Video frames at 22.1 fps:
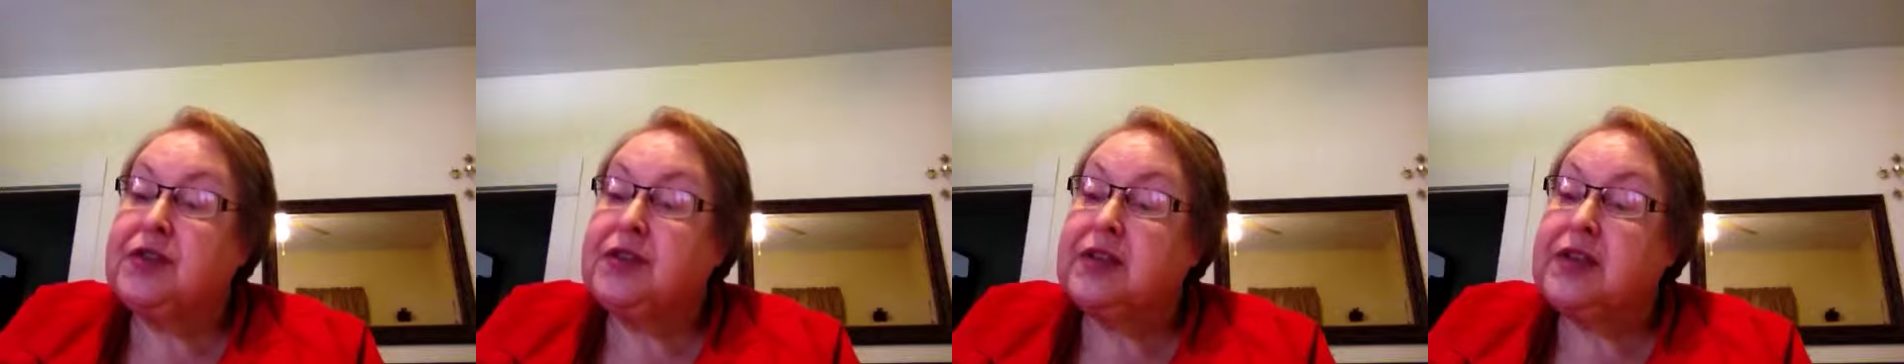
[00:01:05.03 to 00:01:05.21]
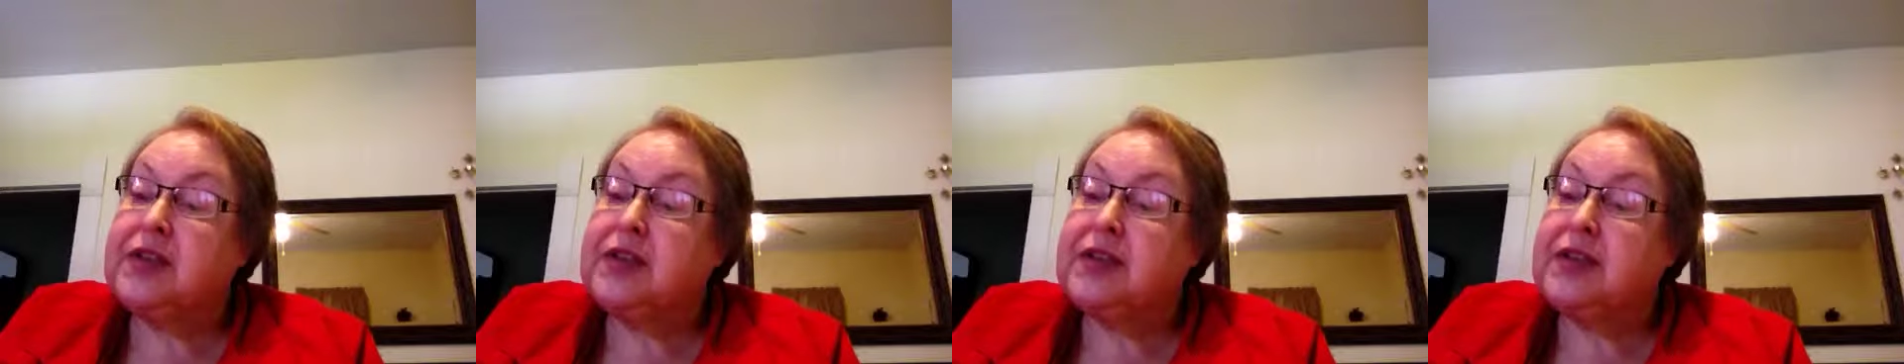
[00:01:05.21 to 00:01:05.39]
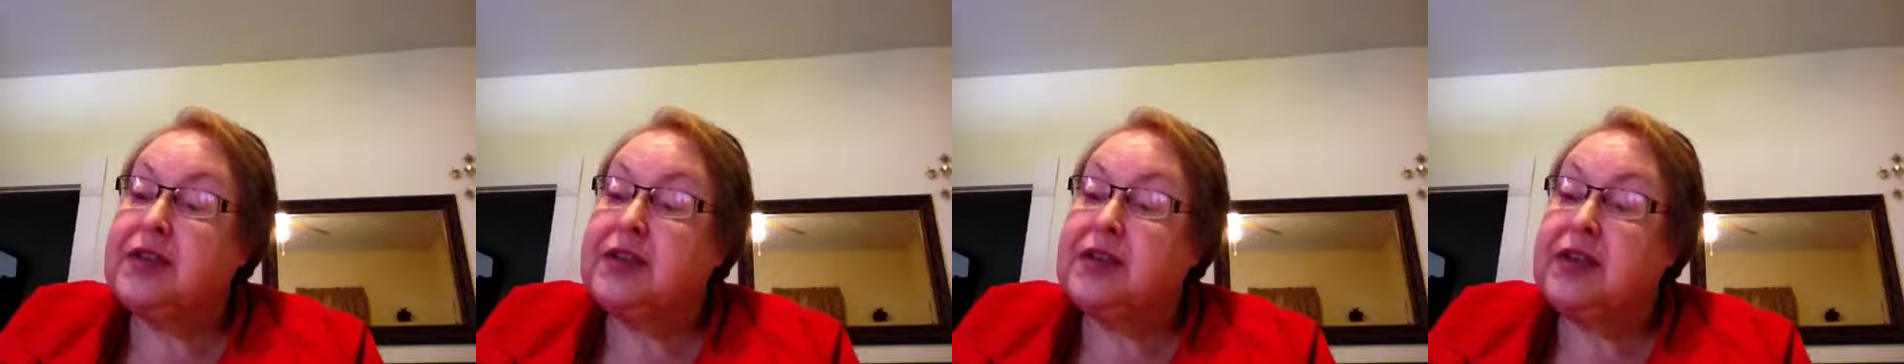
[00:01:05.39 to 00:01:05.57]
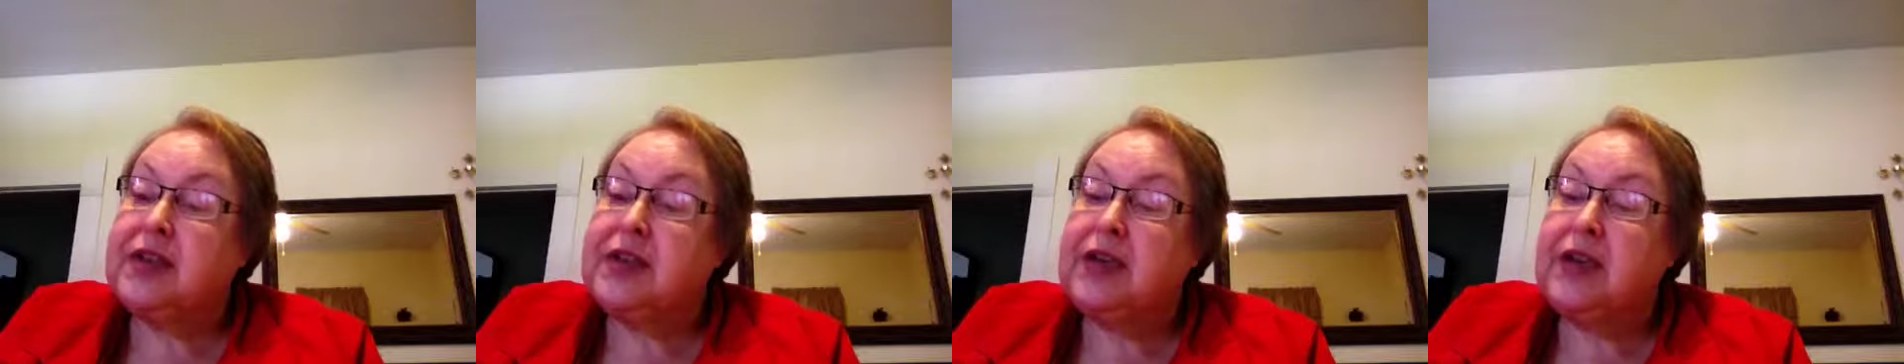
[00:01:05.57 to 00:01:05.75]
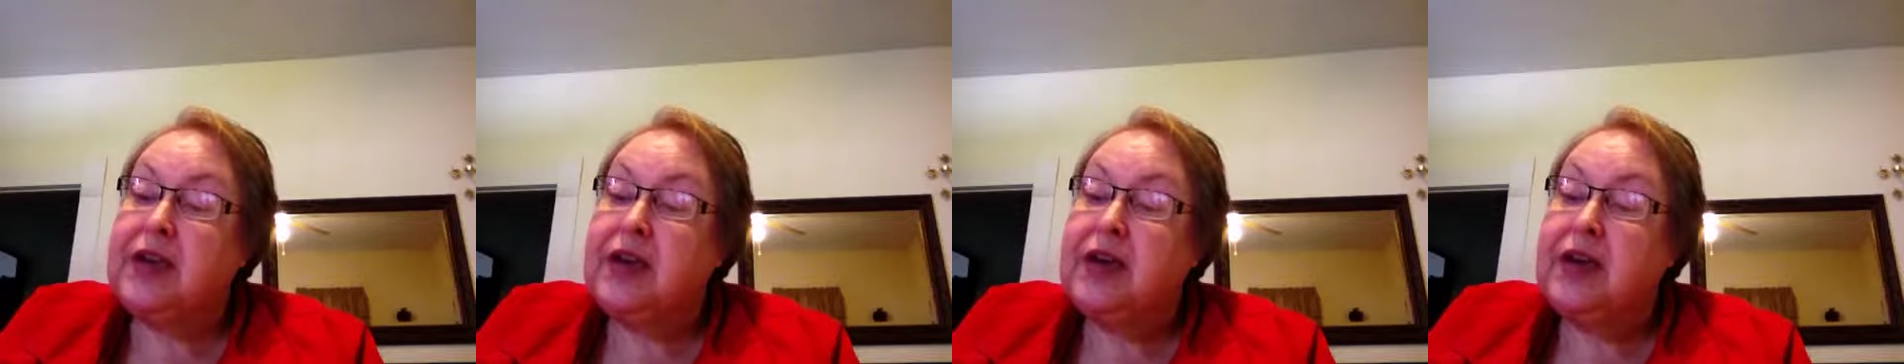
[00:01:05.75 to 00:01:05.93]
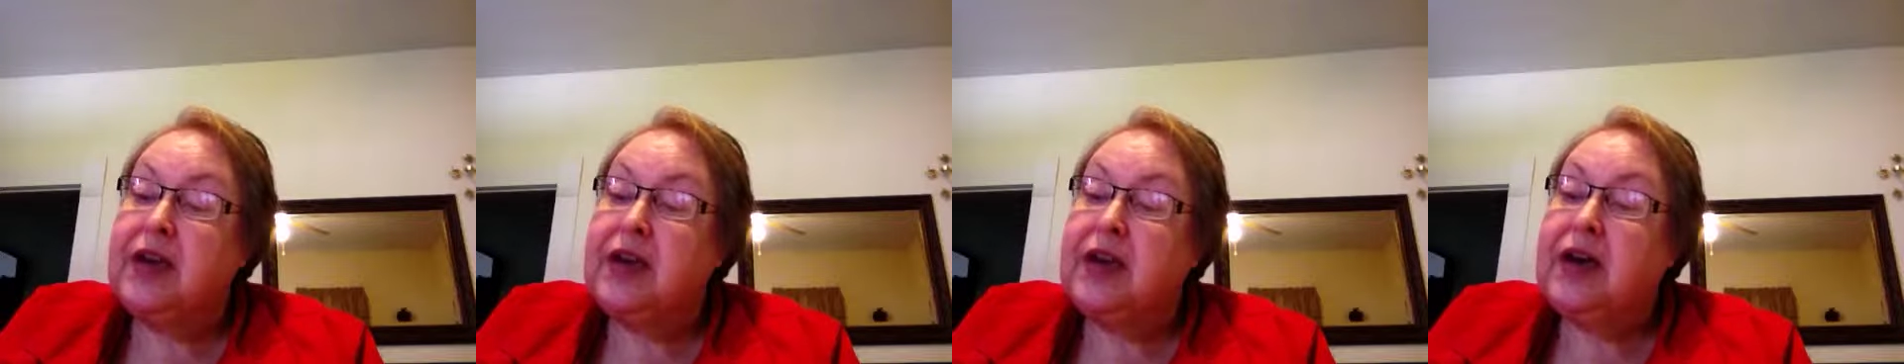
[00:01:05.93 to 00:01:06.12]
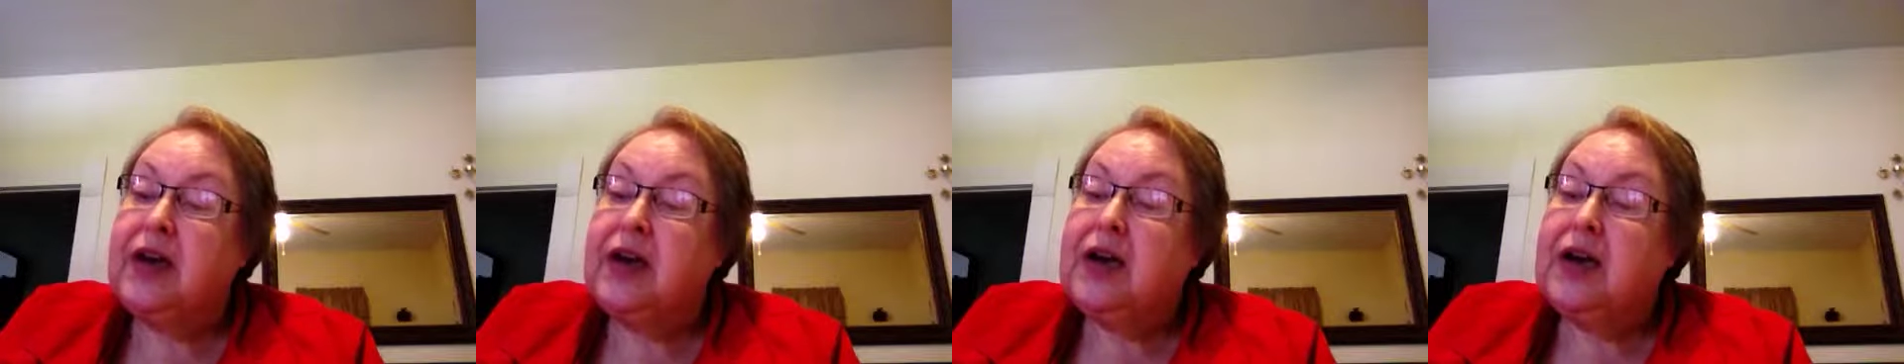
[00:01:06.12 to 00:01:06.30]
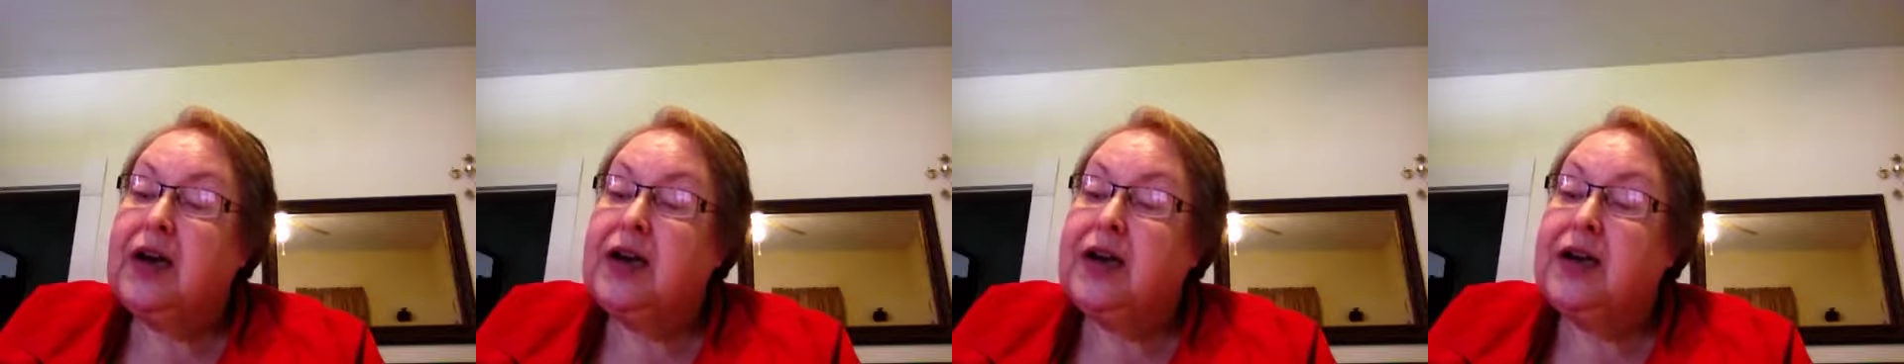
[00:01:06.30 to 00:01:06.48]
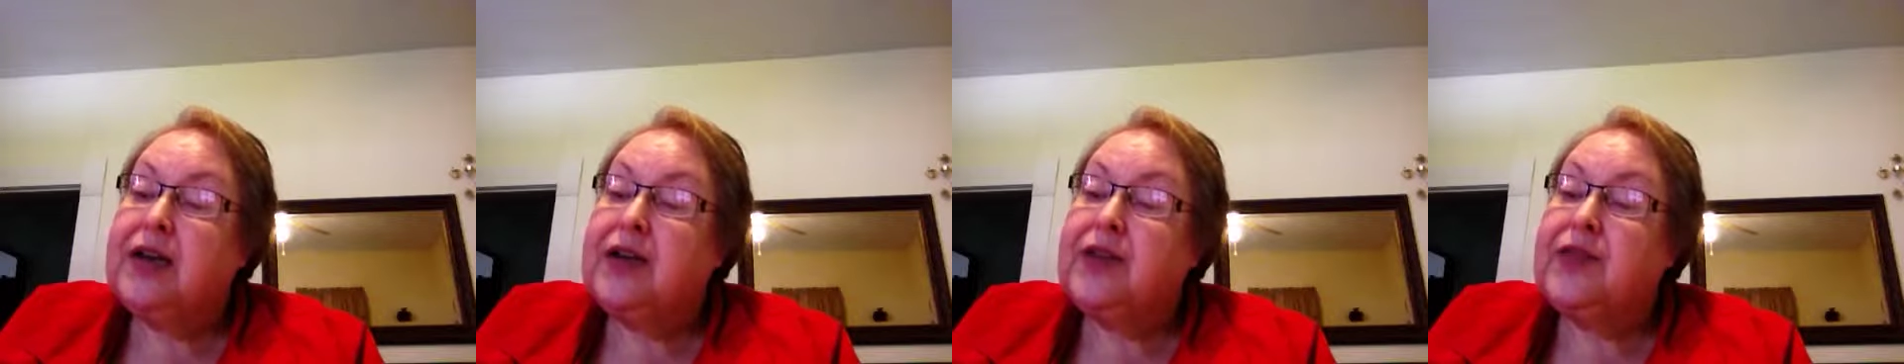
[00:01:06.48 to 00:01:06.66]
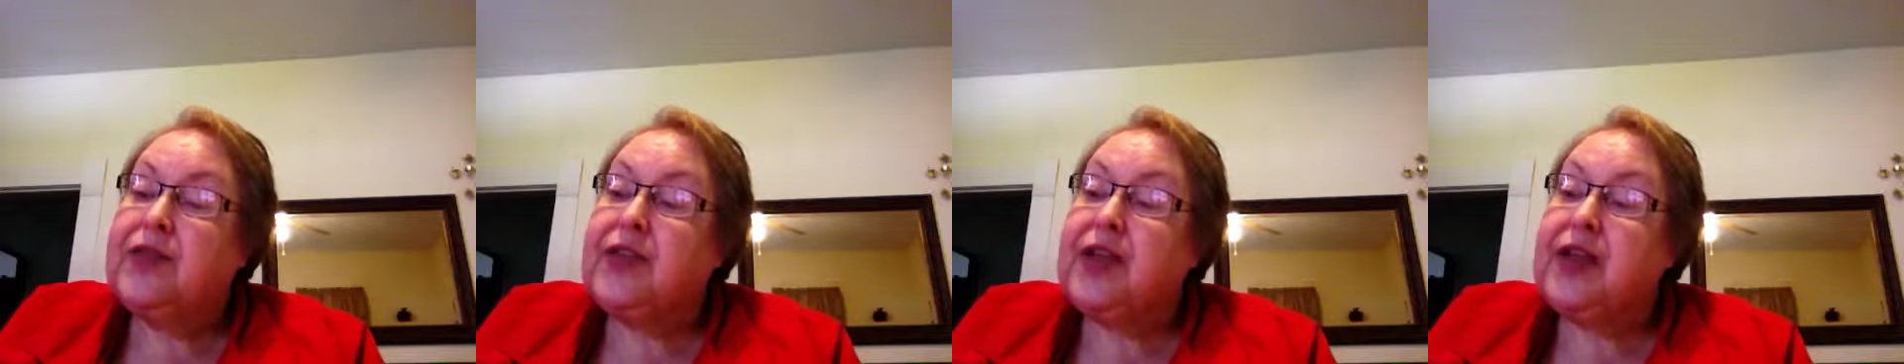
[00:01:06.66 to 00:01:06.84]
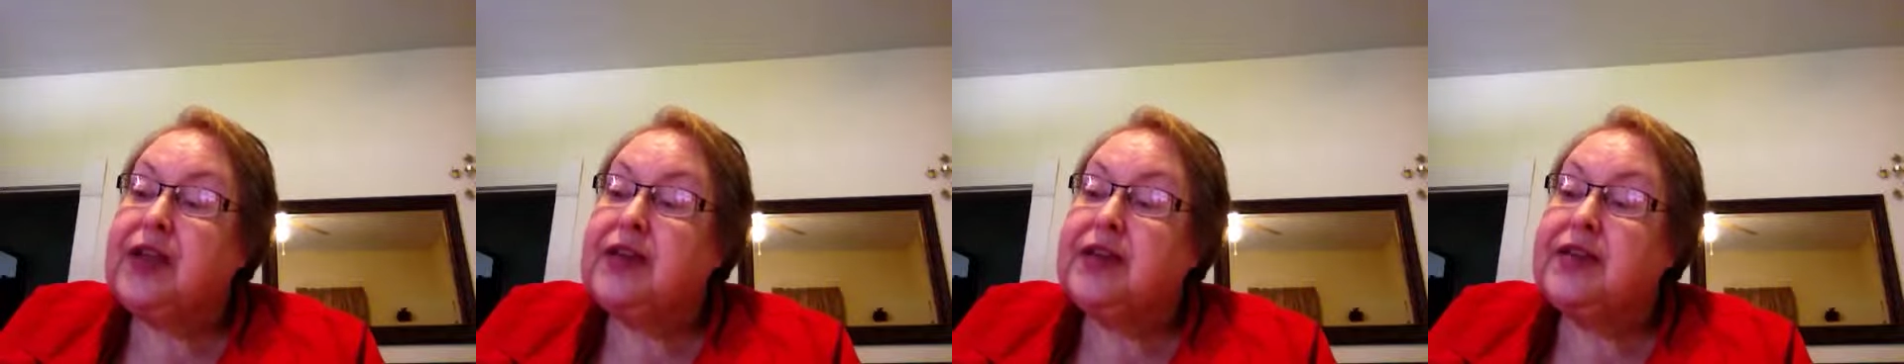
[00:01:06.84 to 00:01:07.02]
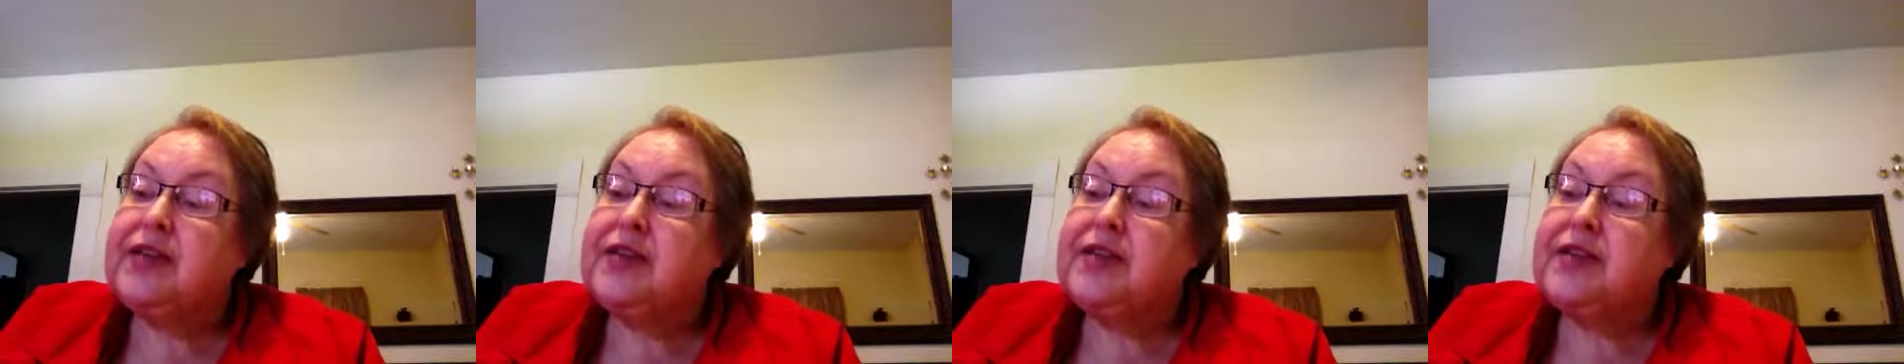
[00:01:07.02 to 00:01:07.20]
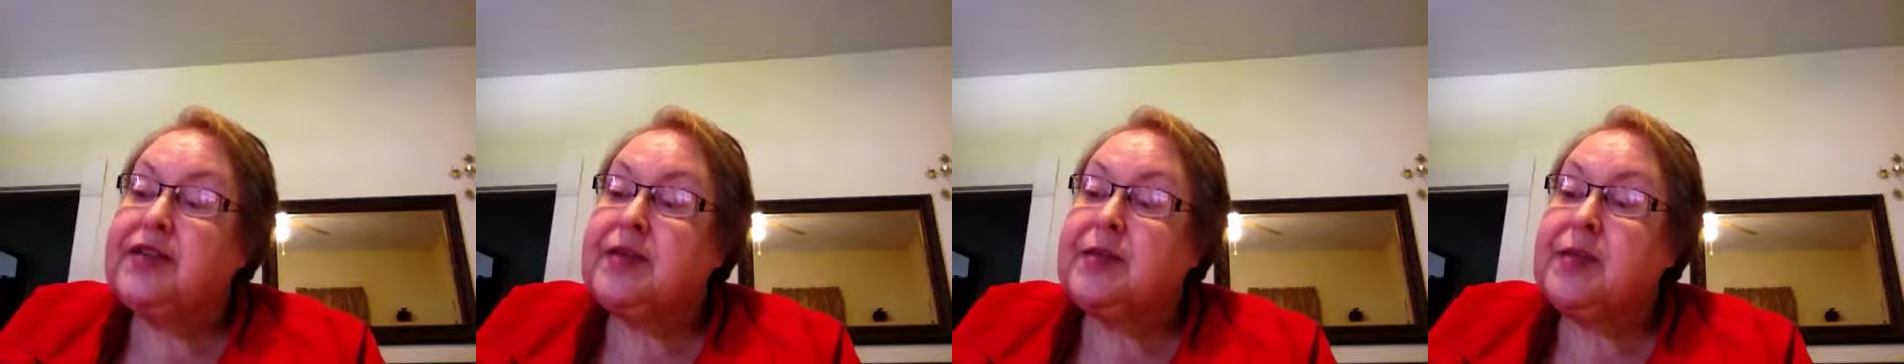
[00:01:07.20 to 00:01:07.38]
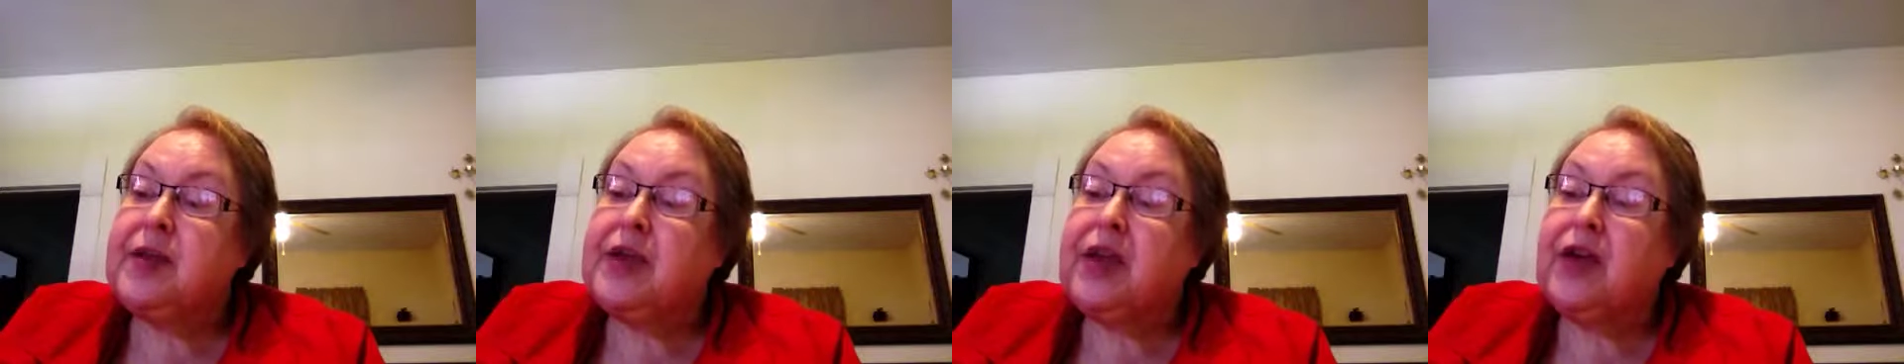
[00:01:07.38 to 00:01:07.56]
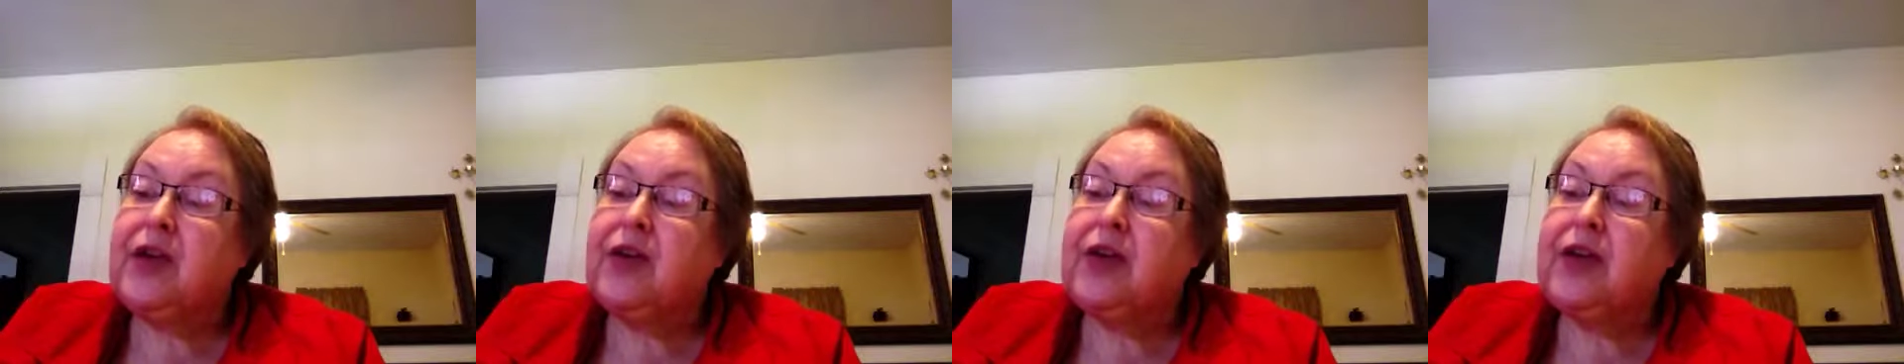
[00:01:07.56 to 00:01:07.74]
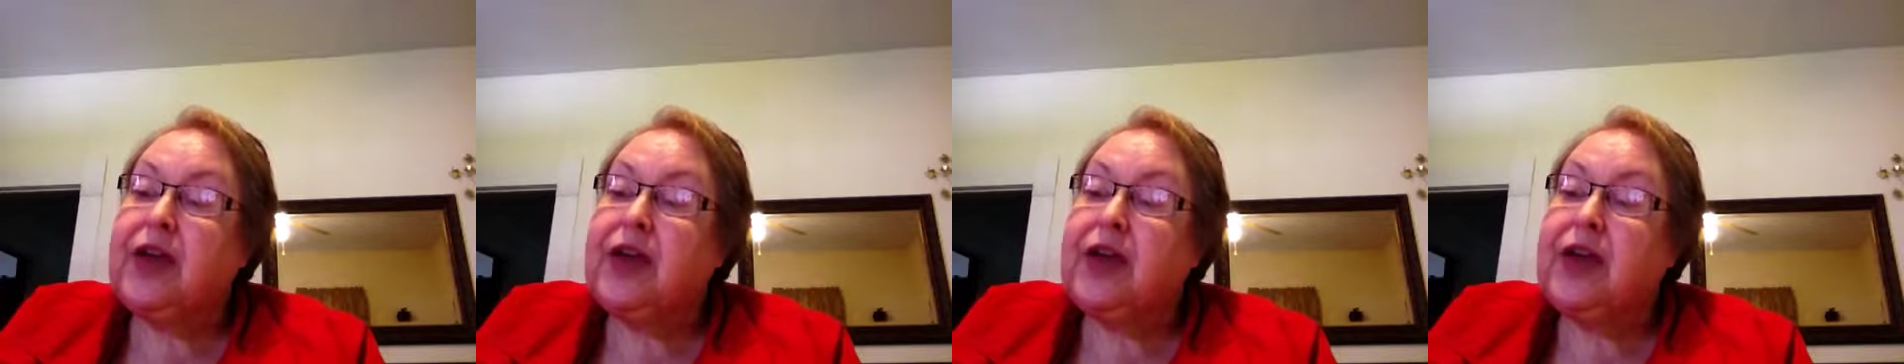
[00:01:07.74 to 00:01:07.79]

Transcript: And let's see if they list them here.